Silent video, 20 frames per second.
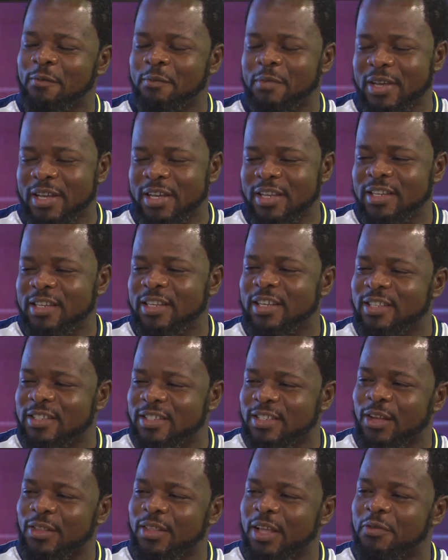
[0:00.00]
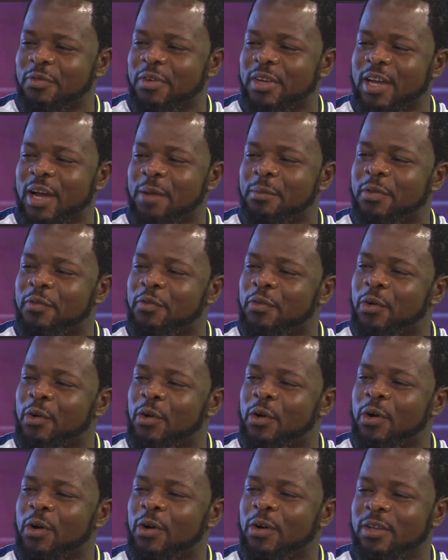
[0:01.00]
been in South Africa
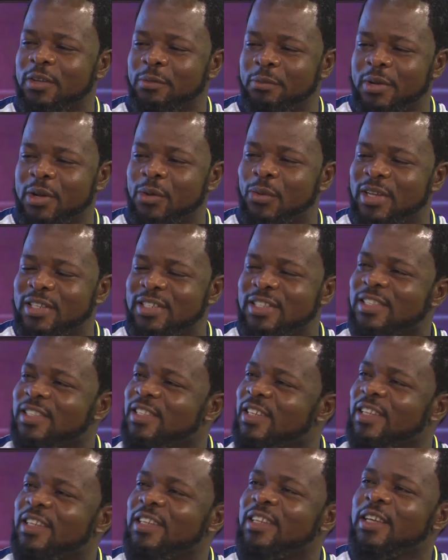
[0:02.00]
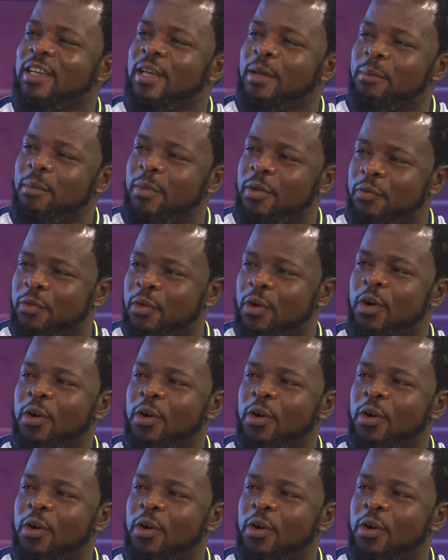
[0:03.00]
before, you play one season before.